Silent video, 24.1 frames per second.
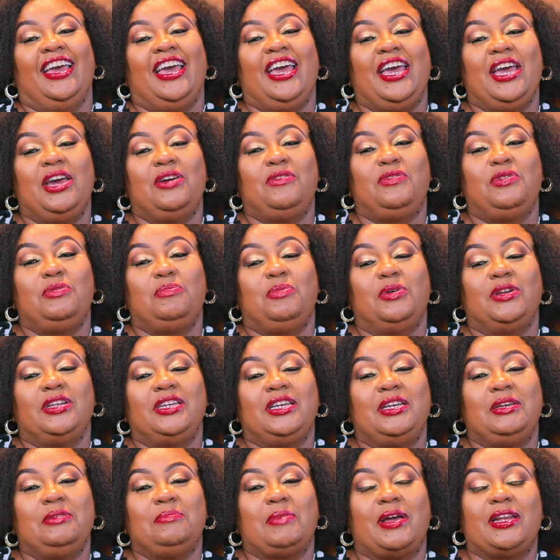Hey
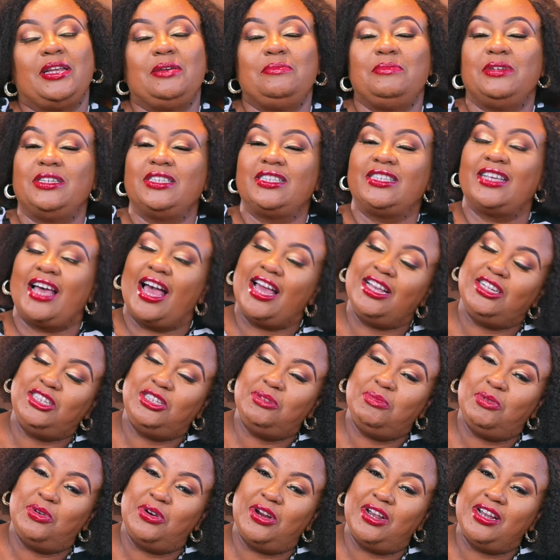everybody, my name is
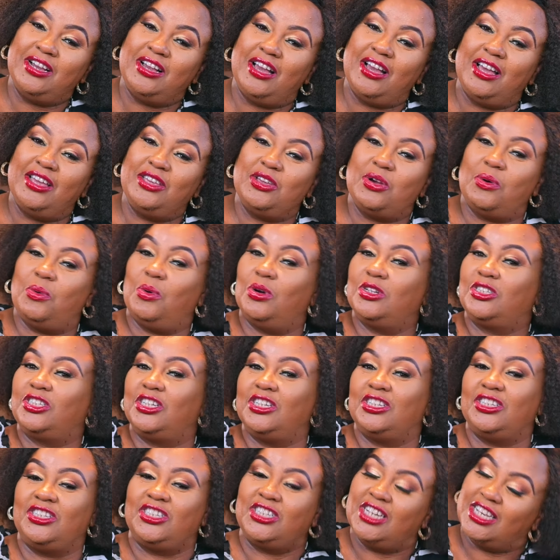Angie Moranga. You're
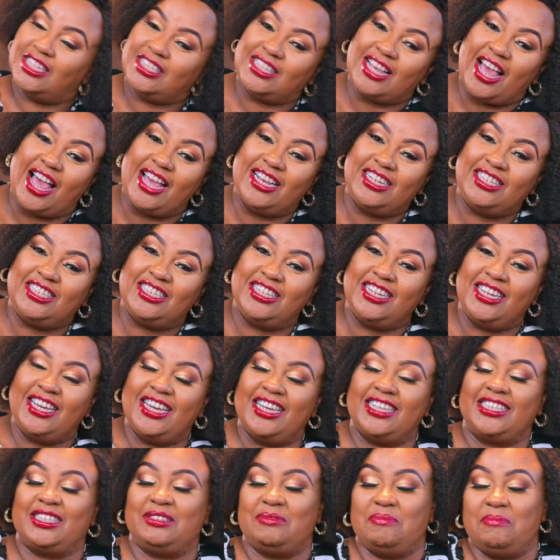watching Just Angie.
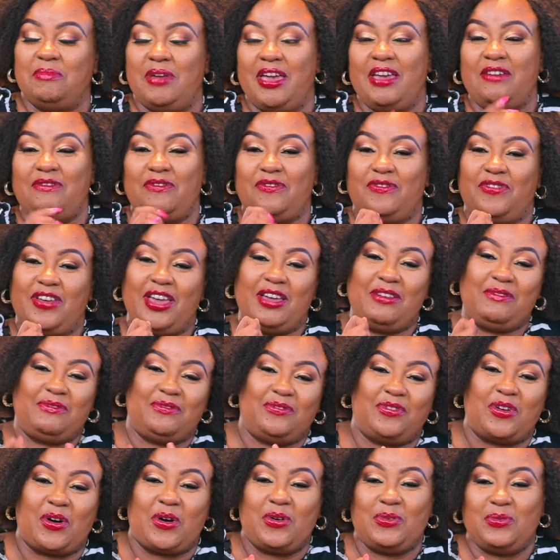It's May
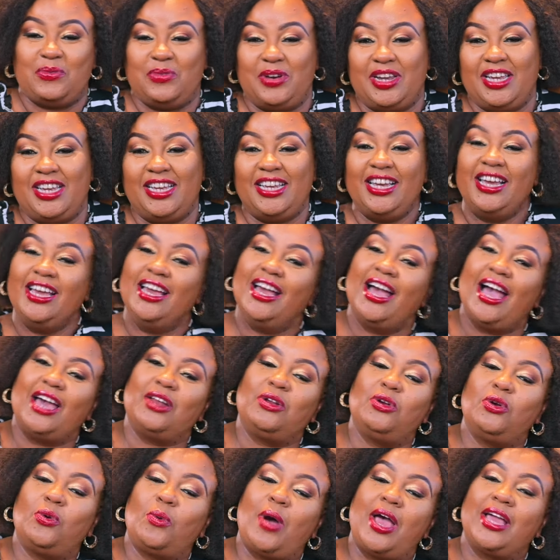February. I
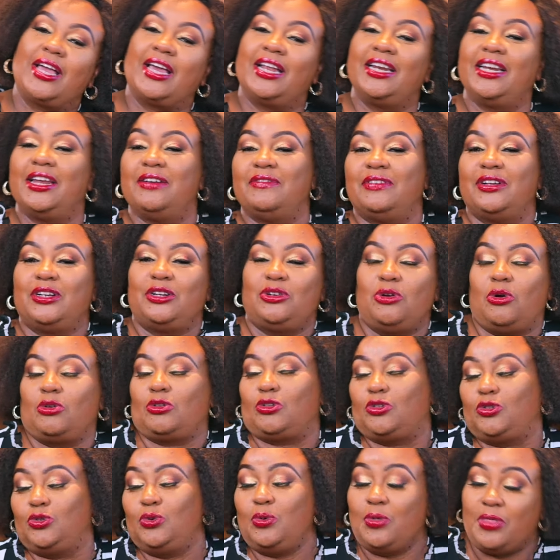don't know why I can never
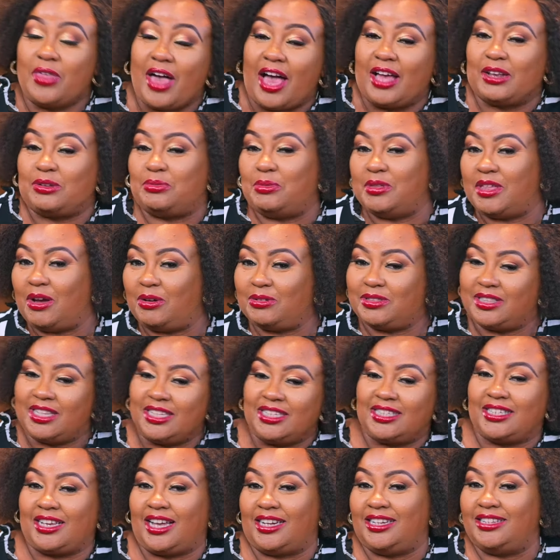not do that without
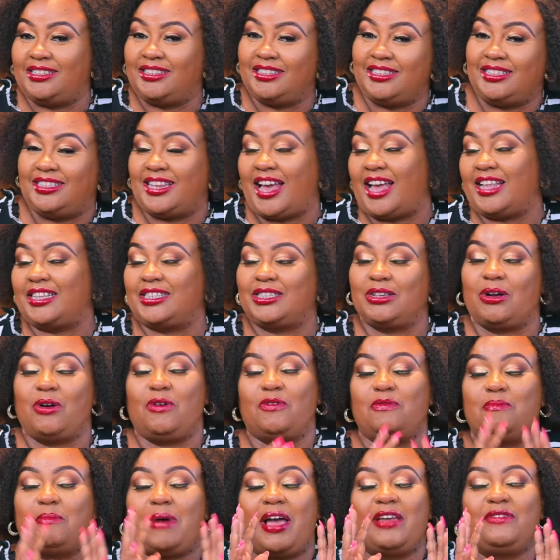this little dance
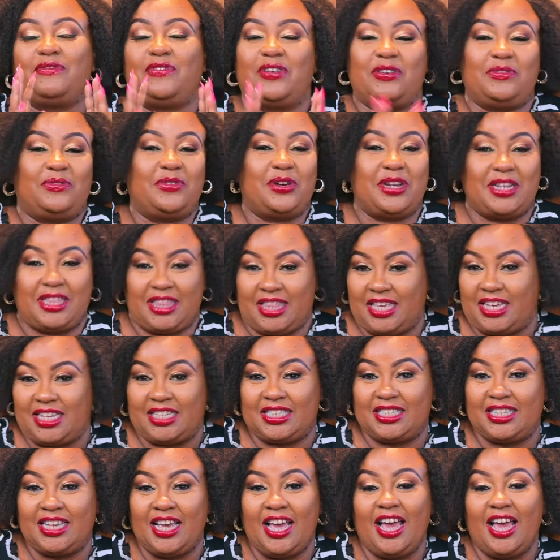of my favorite
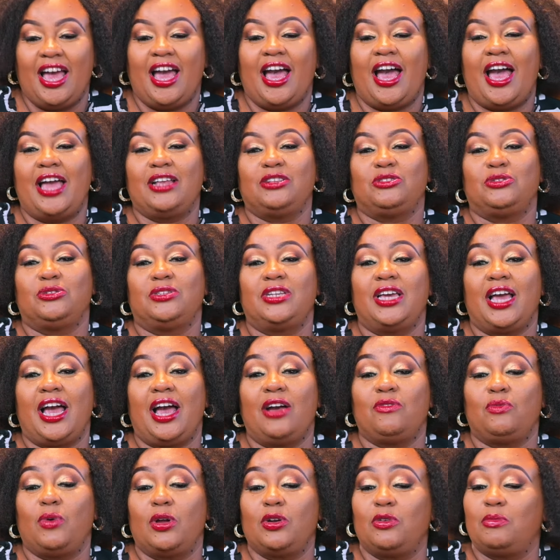things. And today I
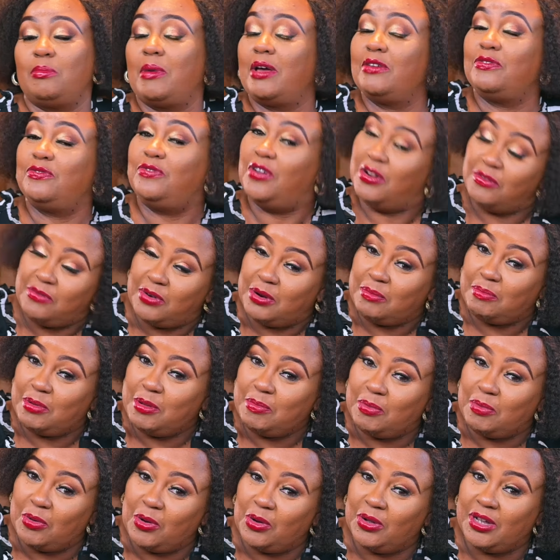have one of my favorite
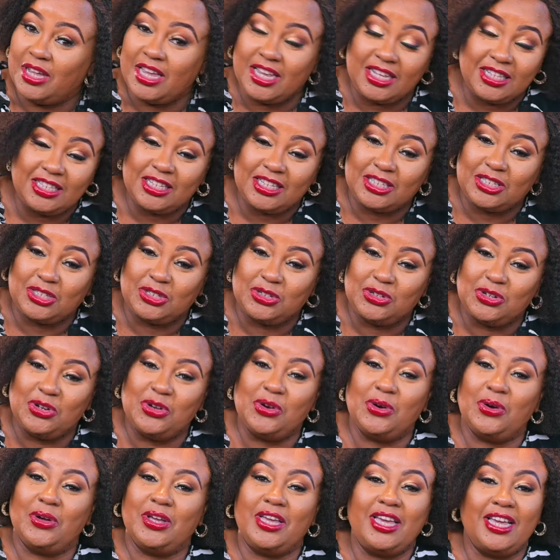people in the
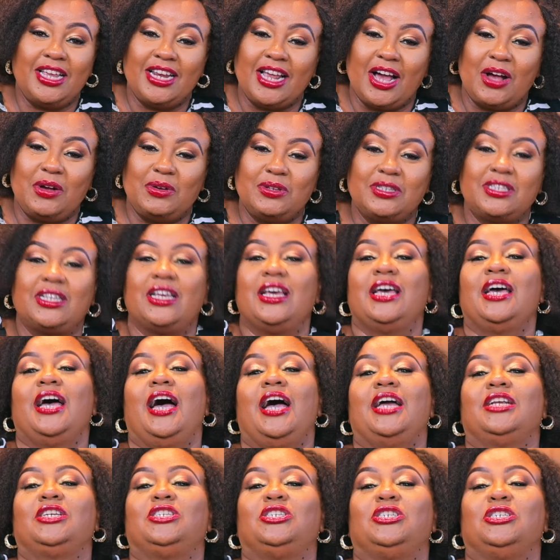studio, in-house,
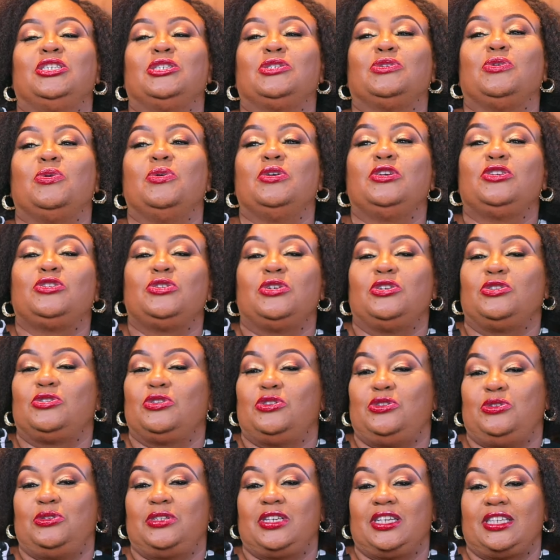and she's going to
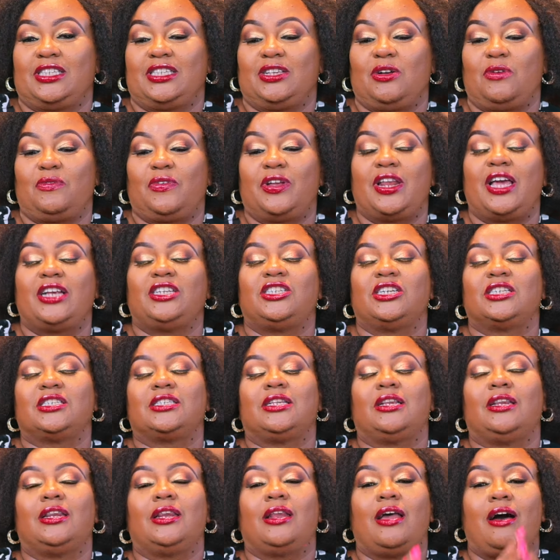introduce herself. And I just
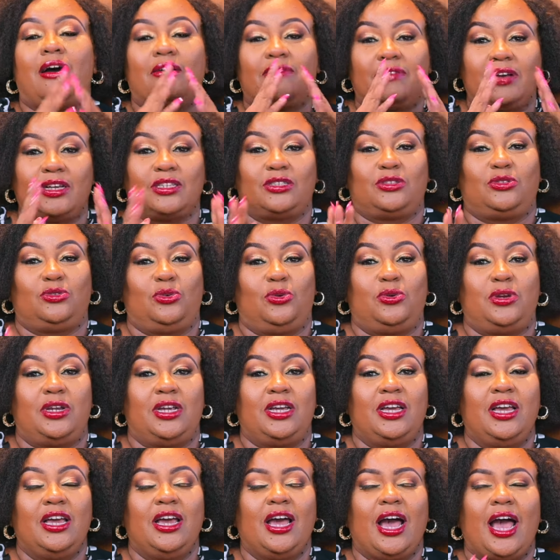love her story.
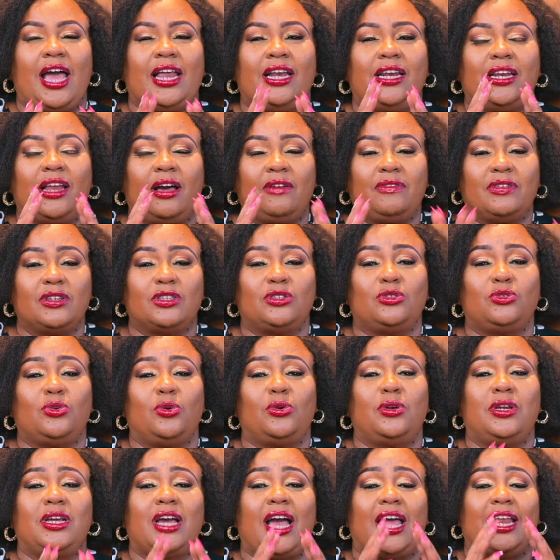I love her
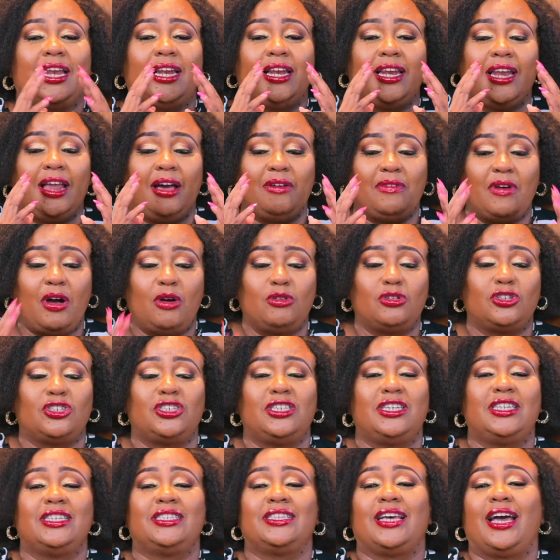story. I love how
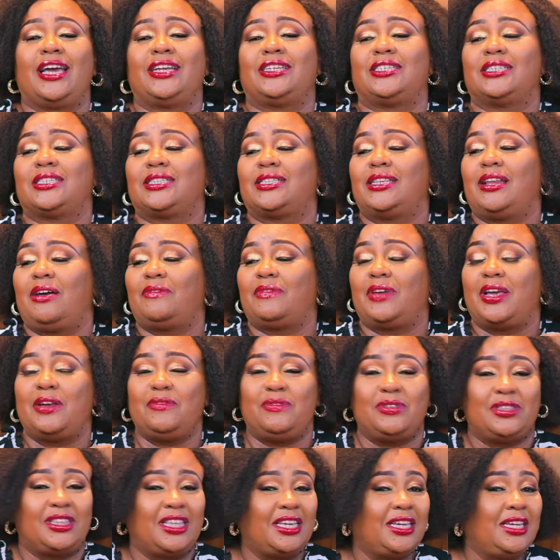she is. I just love
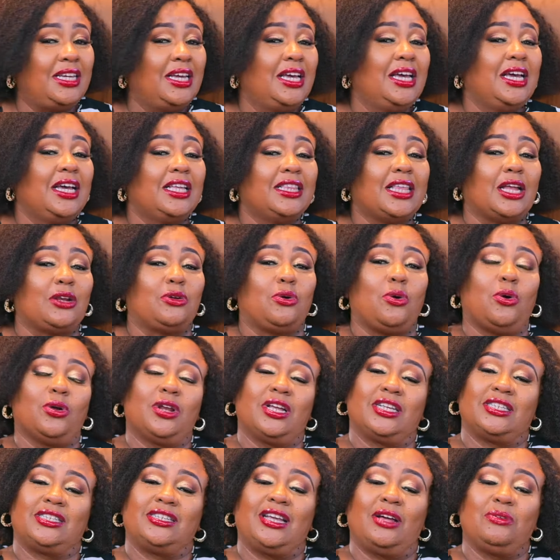everything that God
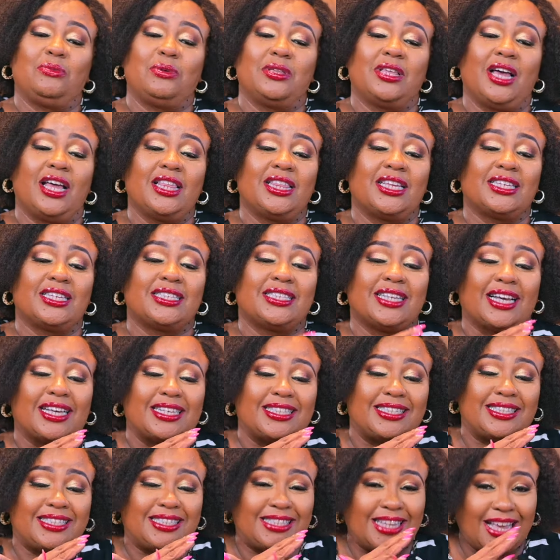has done with her, the
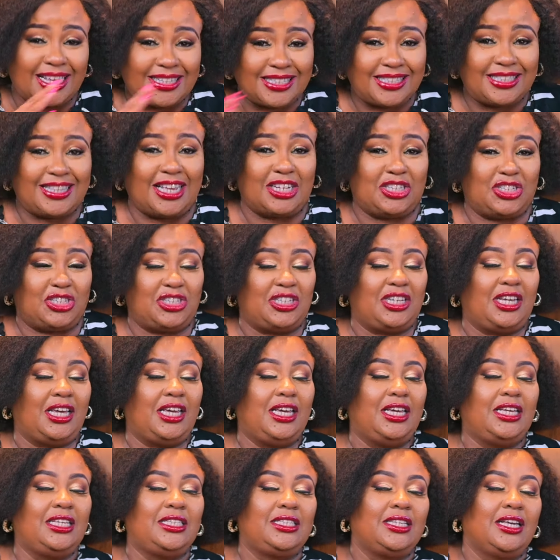success that she
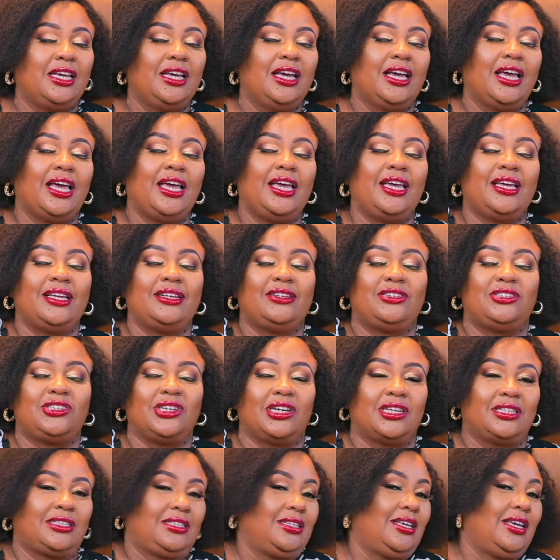is. It
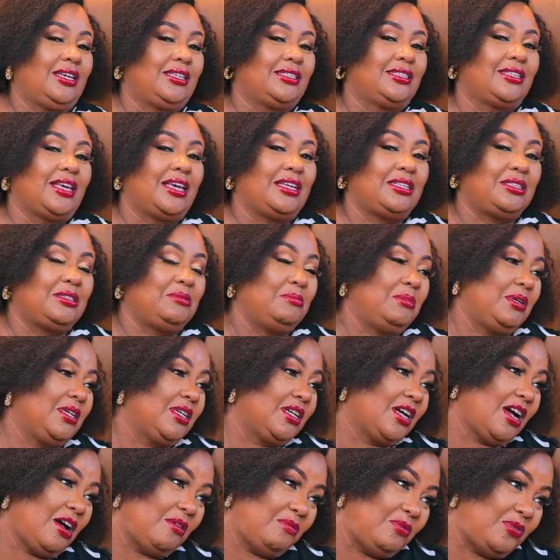just excites me.
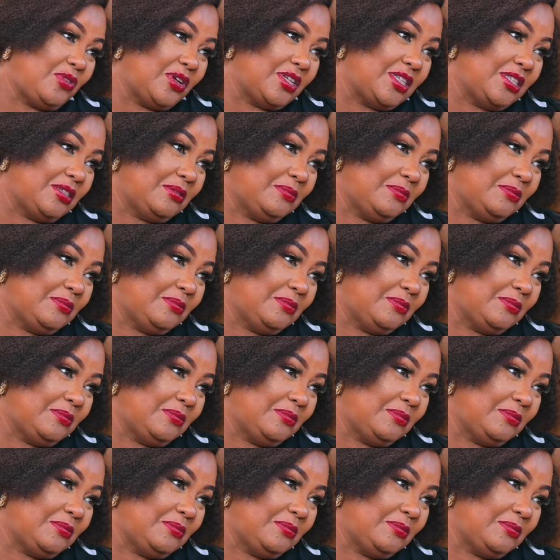Comfort.